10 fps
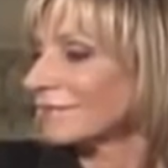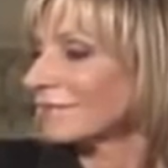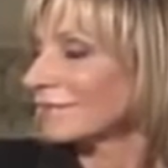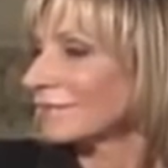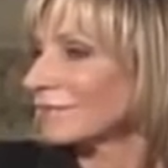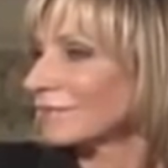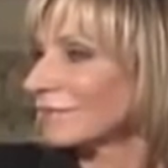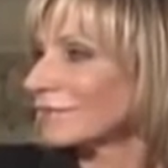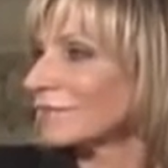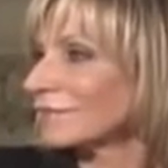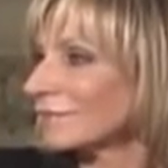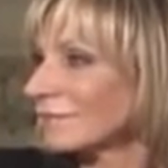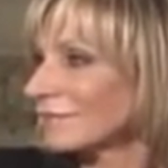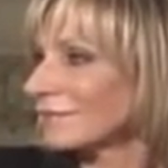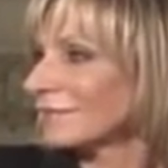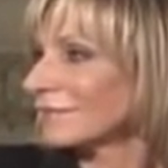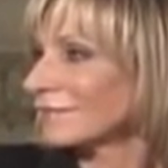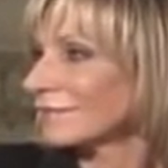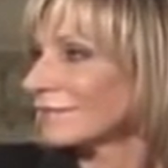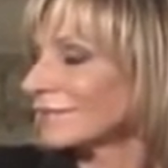
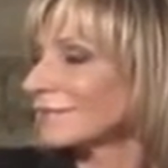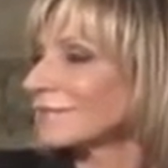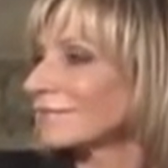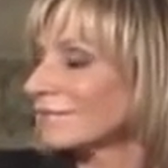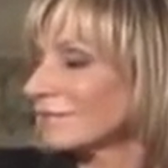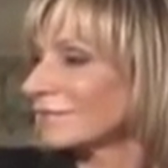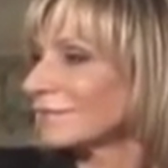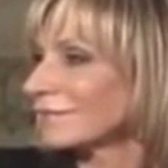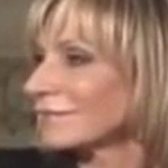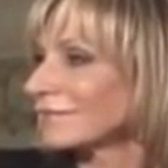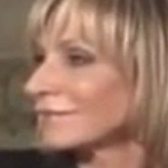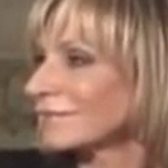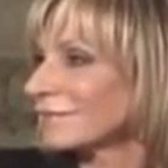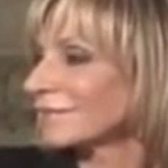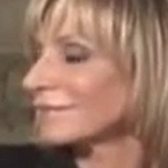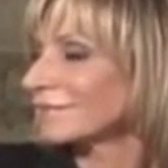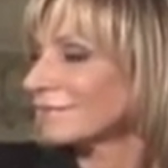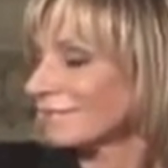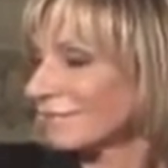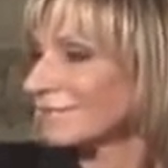
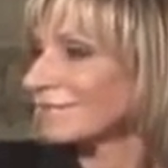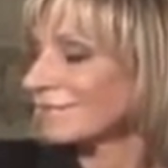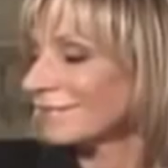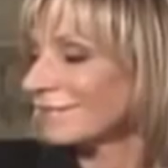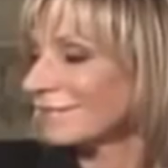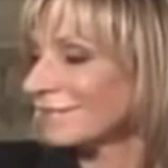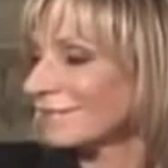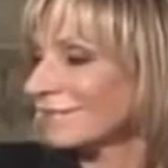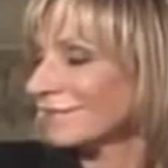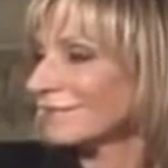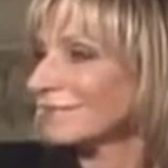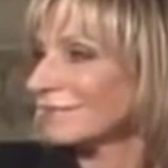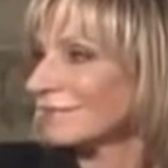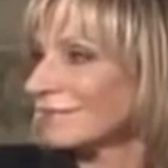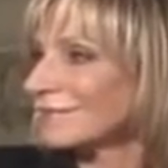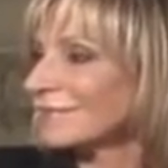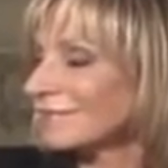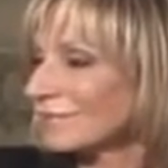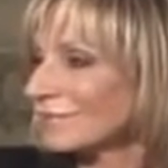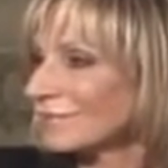
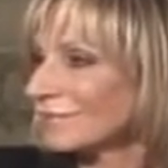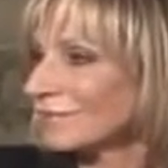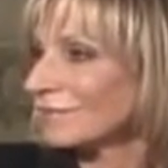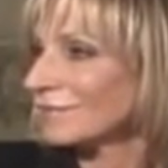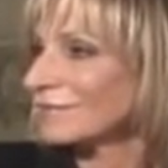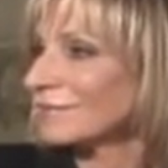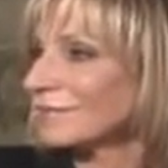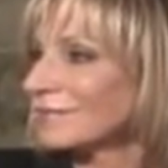(silent)